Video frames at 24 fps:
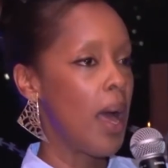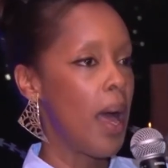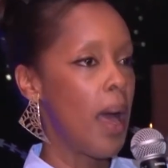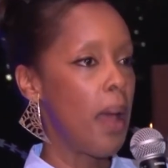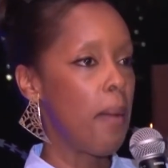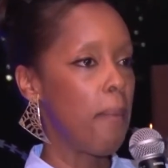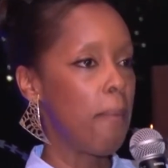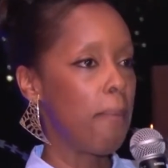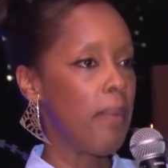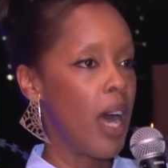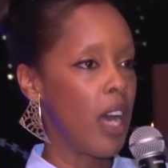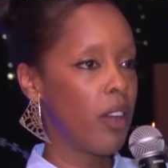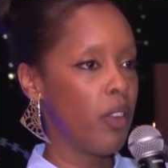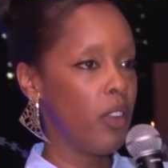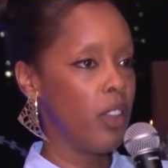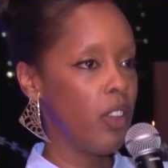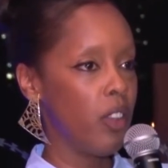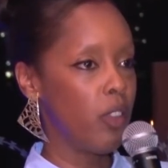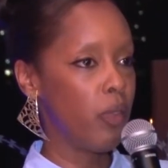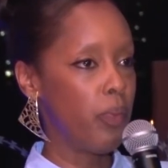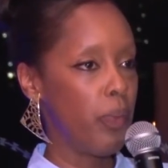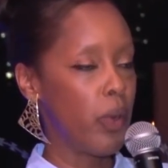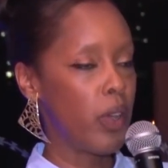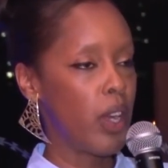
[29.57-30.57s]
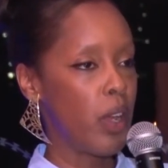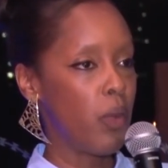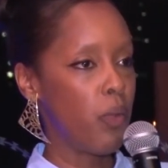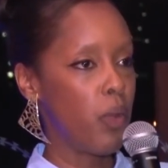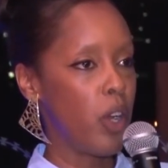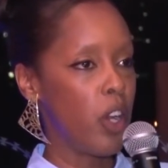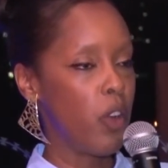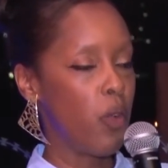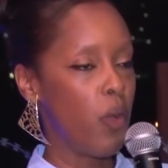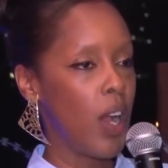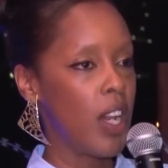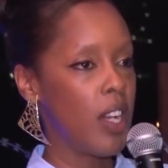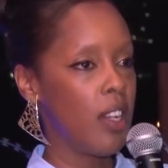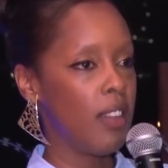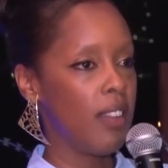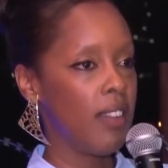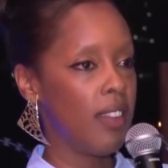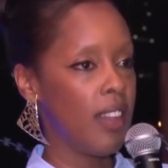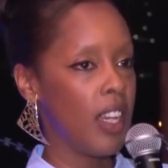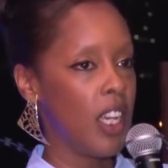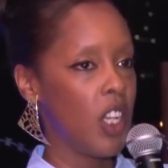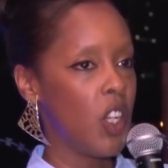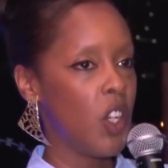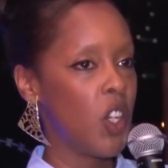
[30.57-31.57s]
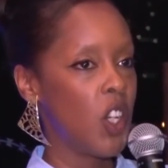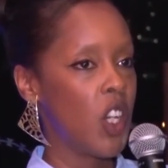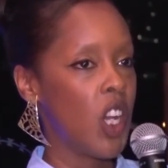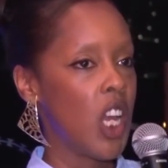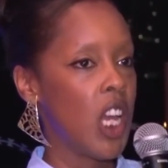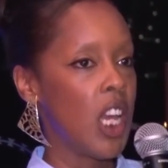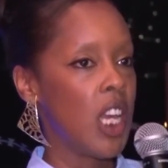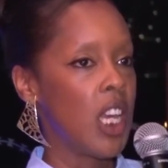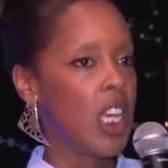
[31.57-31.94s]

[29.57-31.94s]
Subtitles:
And back on the spoken word Rwanda stage,